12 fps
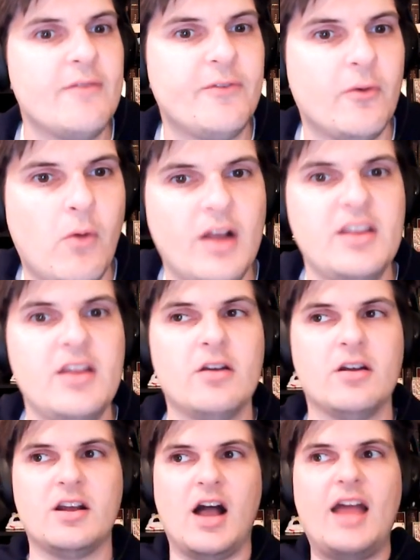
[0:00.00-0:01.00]
for 1 year,
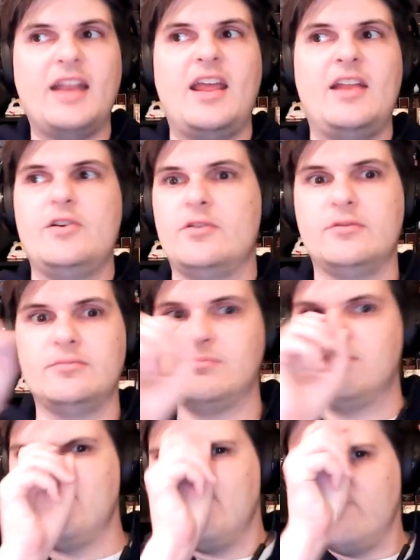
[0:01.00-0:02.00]
cut, and you're
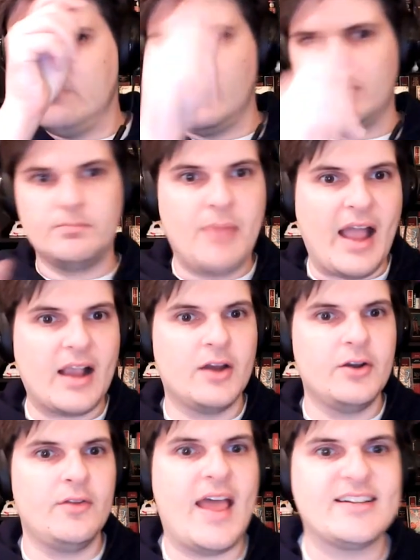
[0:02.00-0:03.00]
back
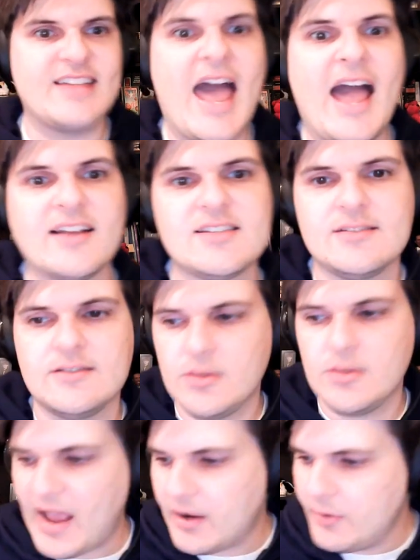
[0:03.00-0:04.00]
under that tax,
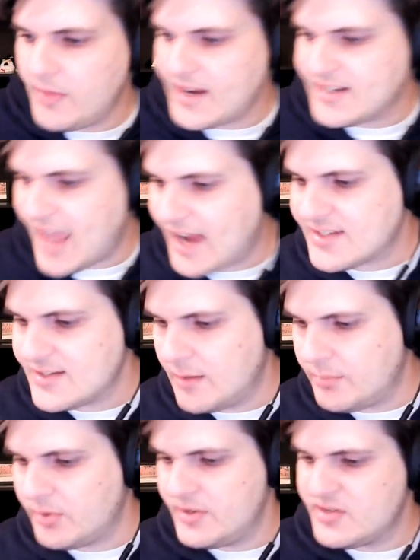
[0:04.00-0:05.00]
back under that tax
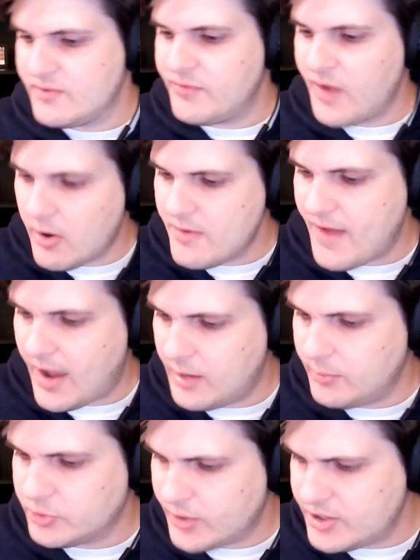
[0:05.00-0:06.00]
number. He's a very
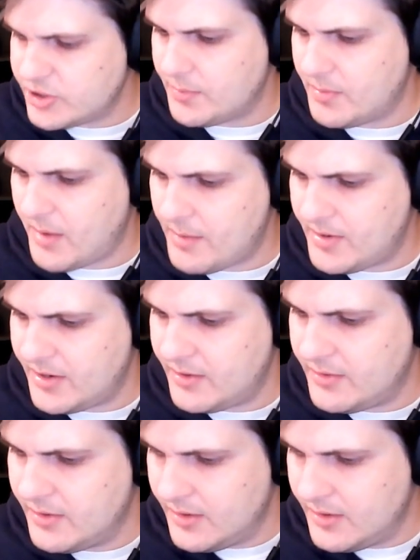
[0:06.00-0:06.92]
valuable trade chip, in my opinion.